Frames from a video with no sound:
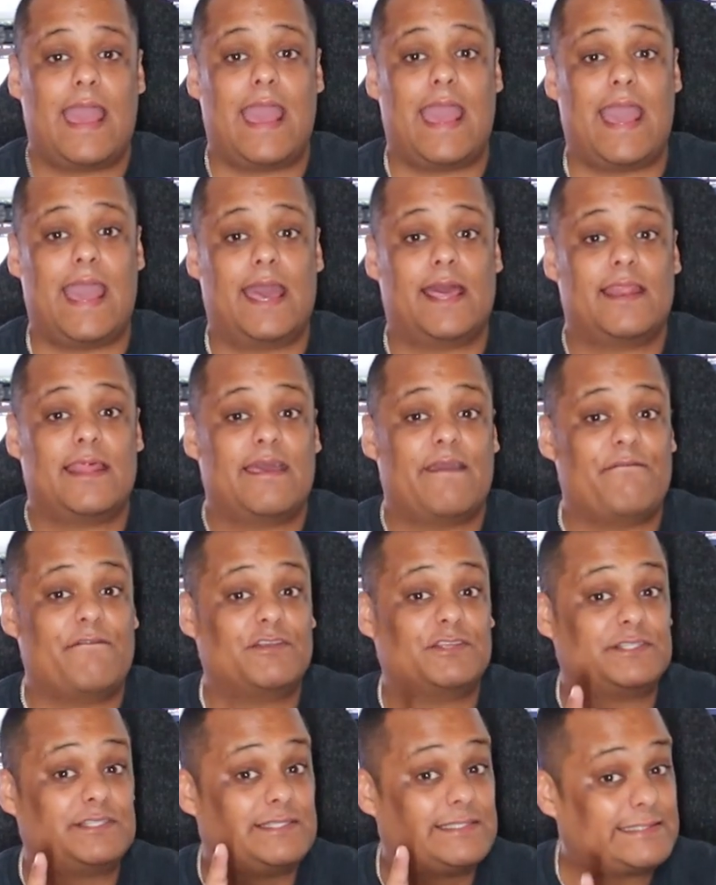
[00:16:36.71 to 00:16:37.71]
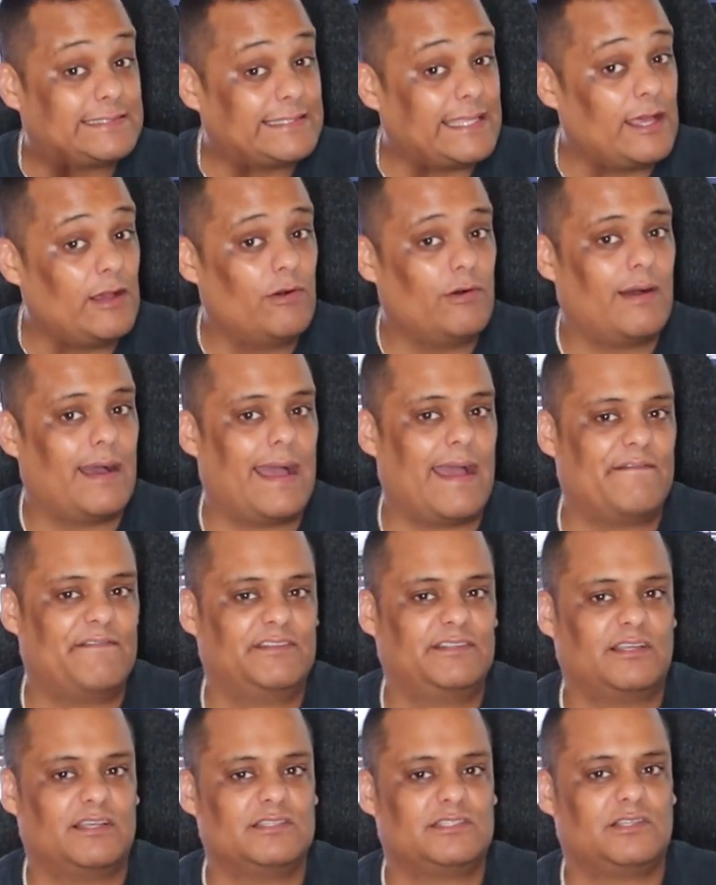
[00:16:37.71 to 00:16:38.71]
And if you still
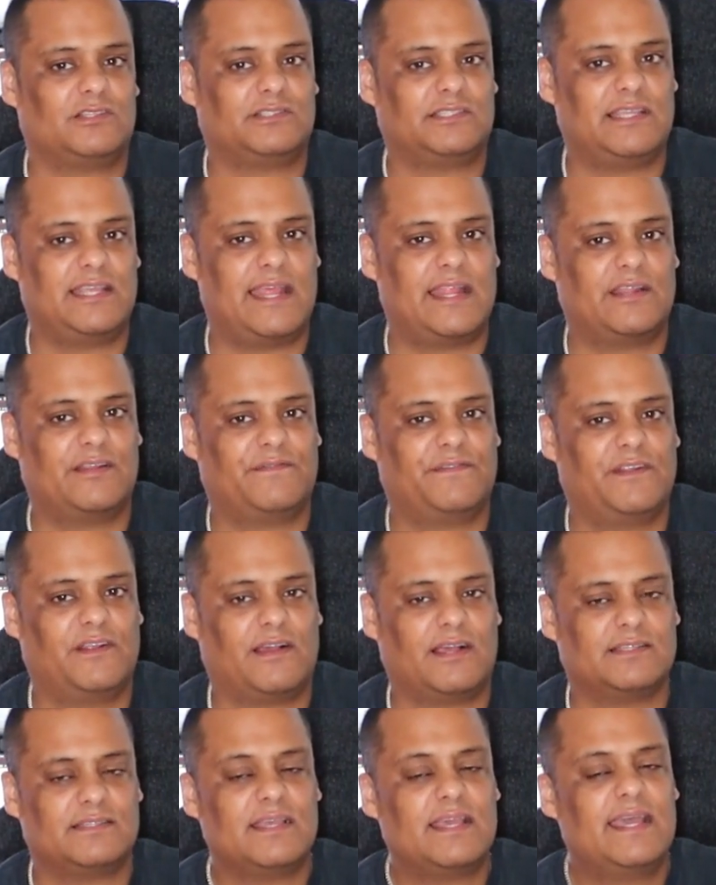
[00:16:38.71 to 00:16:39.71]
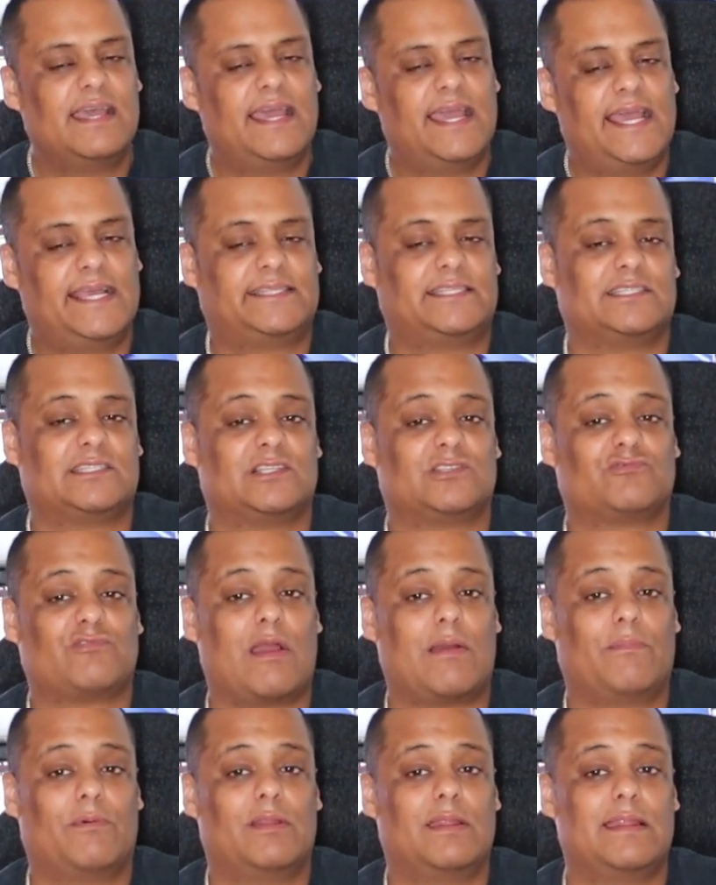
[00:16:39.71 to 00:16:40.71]
haven't done so to the end of the video, guys, hit the
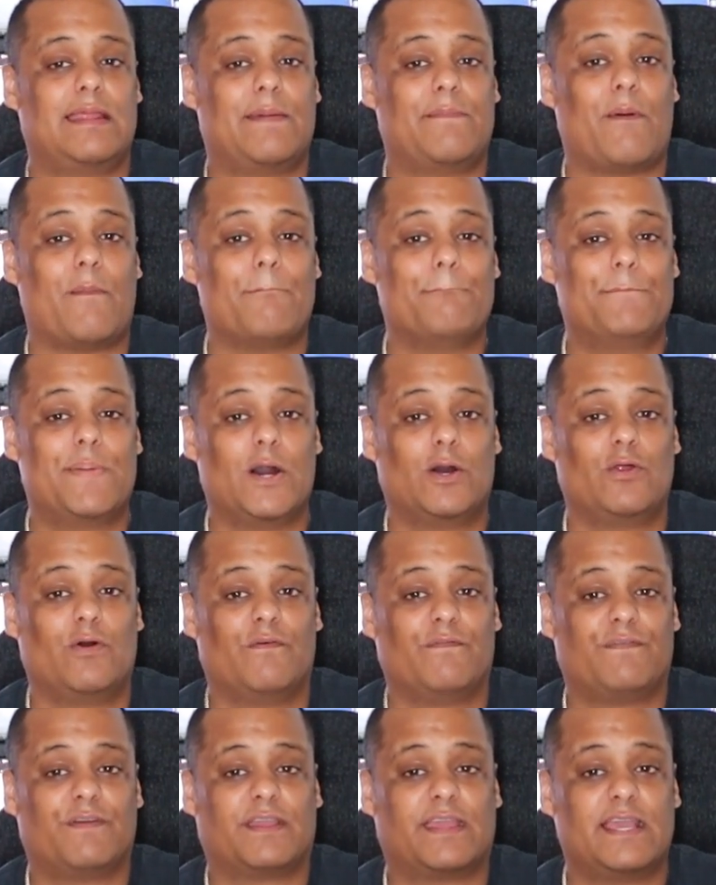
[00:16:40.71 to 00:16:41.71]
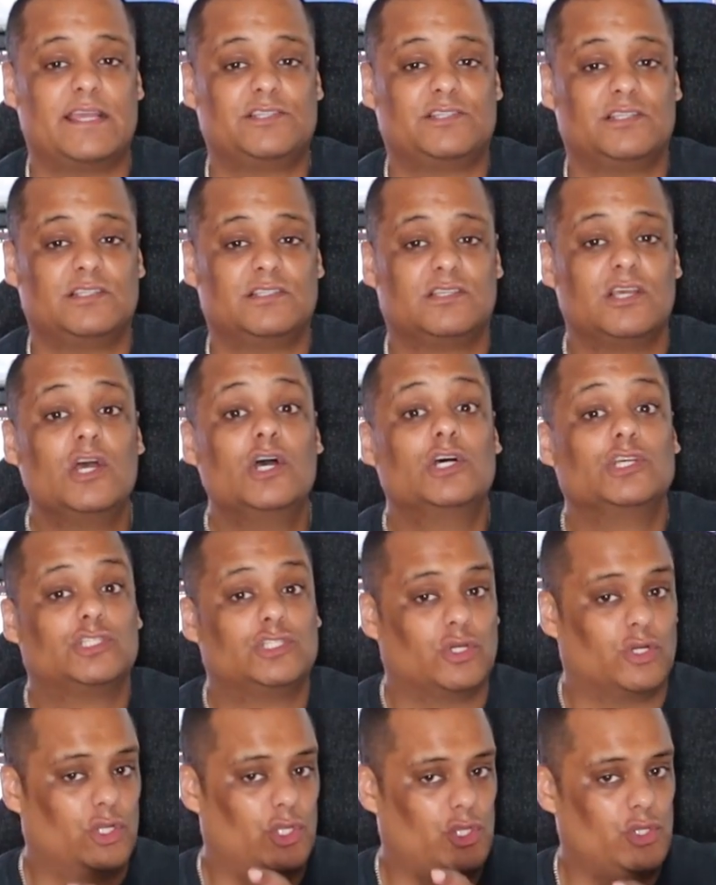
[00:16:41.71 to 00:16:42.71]
subscribe button and enable bell notifications
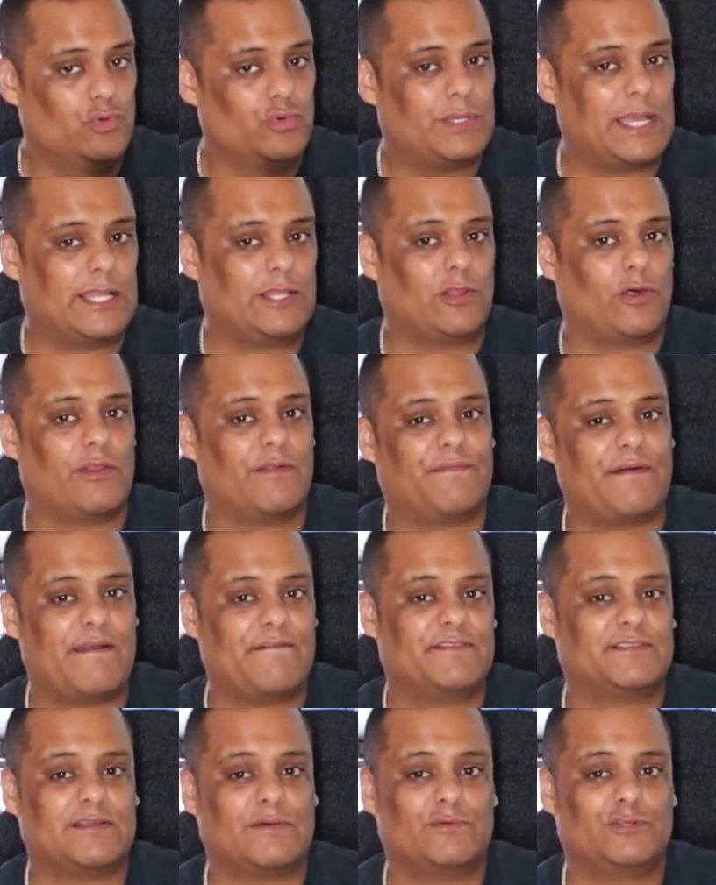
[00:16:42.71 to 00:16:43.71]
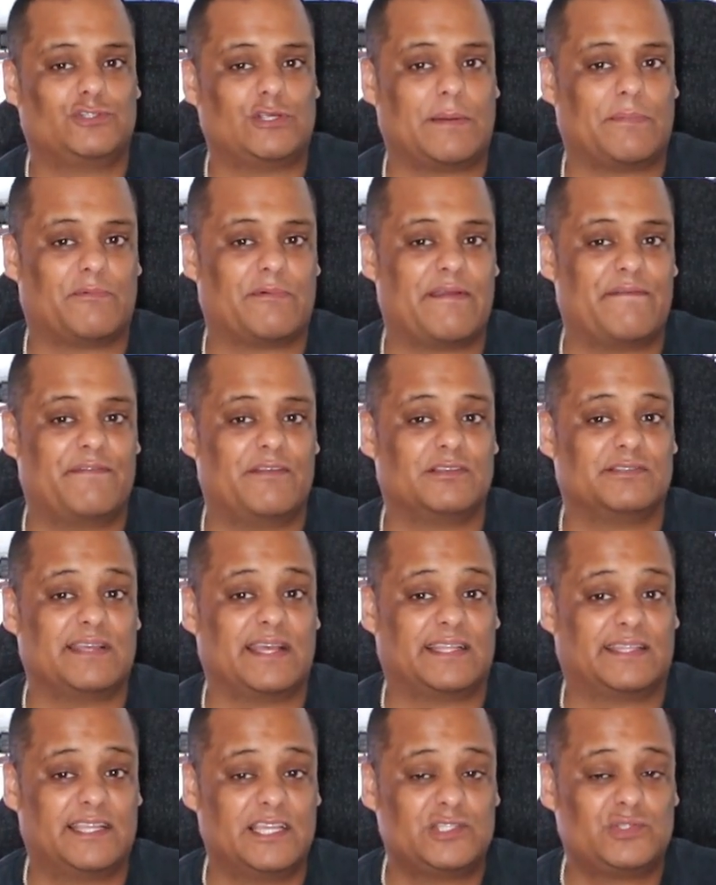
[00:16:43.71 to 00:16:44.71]
so you get notified every time we drop great videos
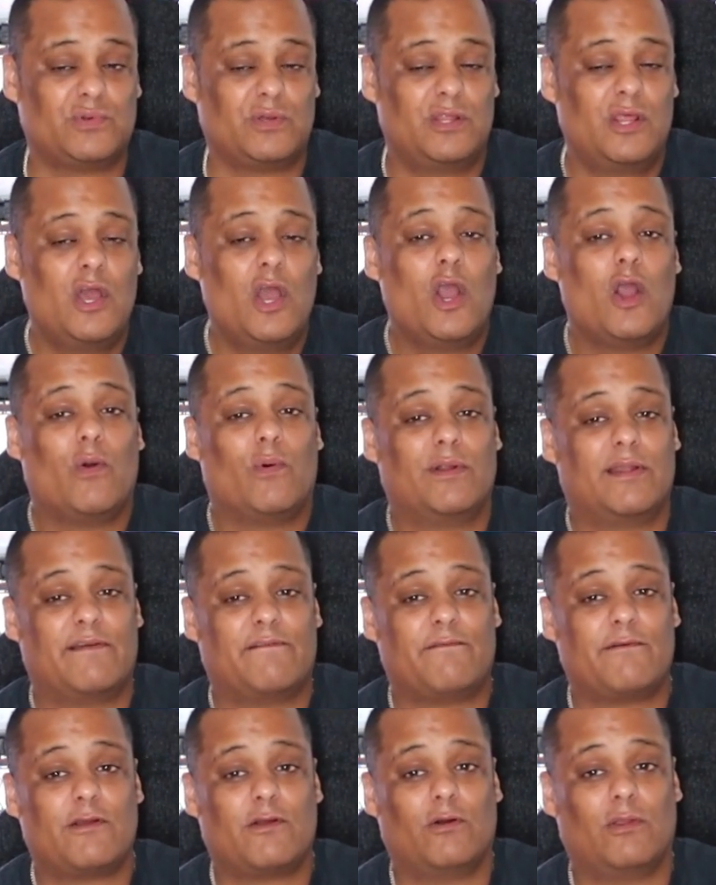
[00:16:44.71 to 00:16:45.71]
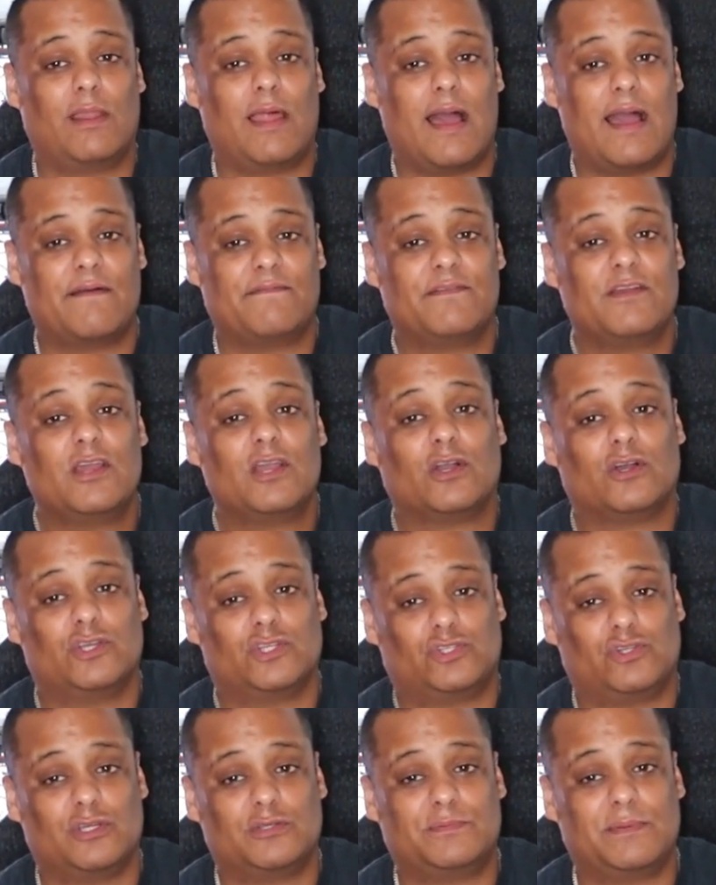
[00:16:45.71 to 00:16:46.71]
like this one or whenever we go live.
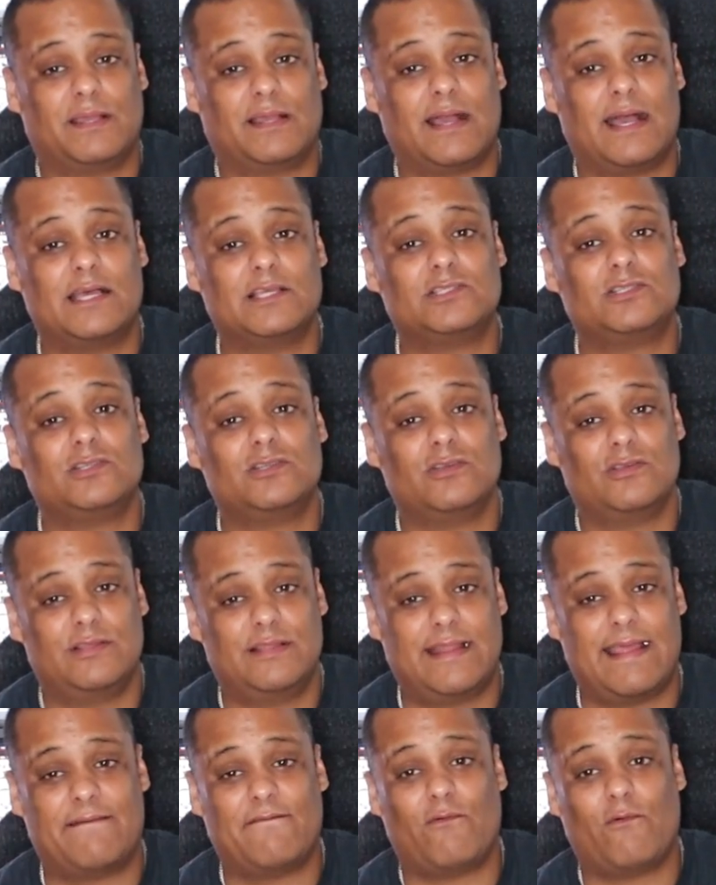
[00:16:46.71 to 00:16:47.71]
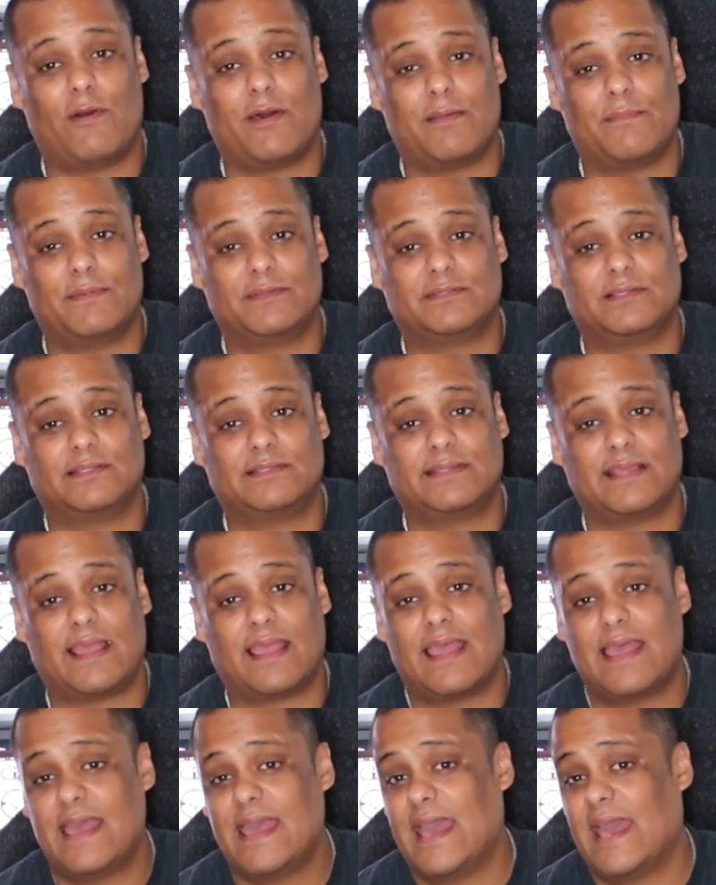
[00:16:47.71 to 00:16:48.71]
Because trust me guys, you never want to miss a thing.